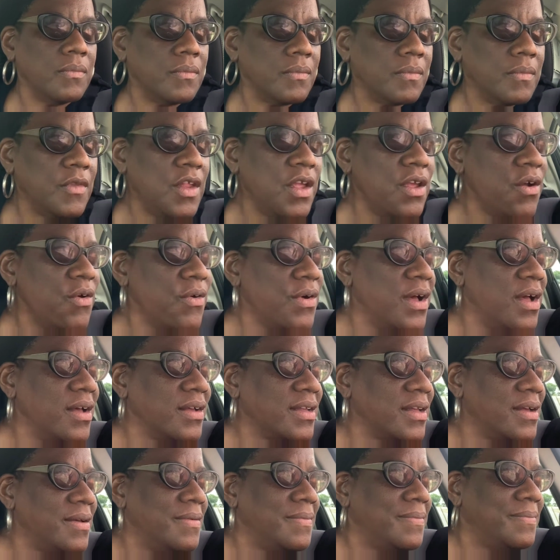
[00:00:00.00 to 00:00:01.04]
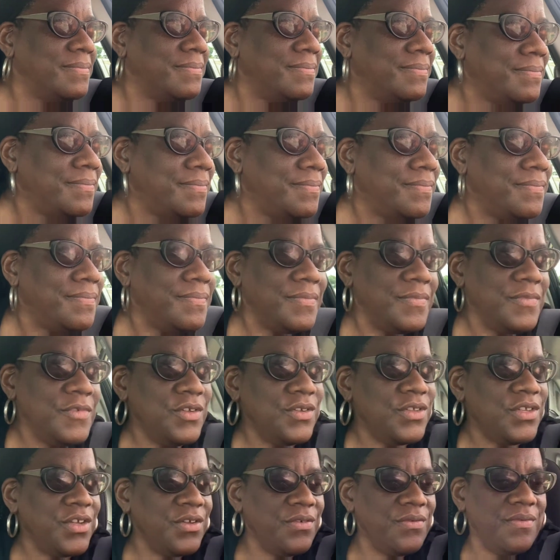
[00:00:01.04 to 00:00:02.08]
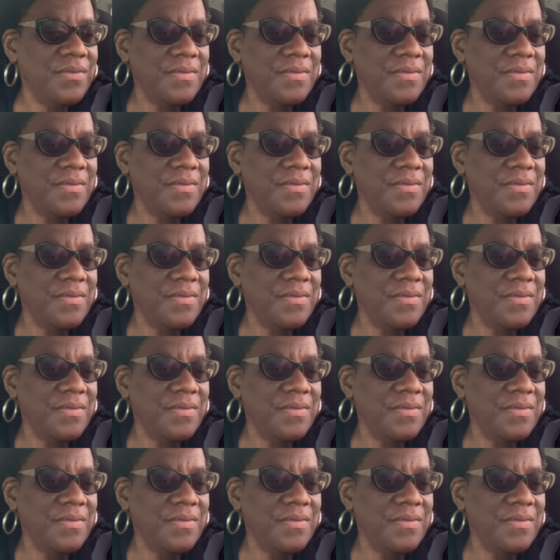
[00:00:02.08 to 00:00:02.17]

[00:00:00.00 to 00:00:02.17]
You're welcome. You too.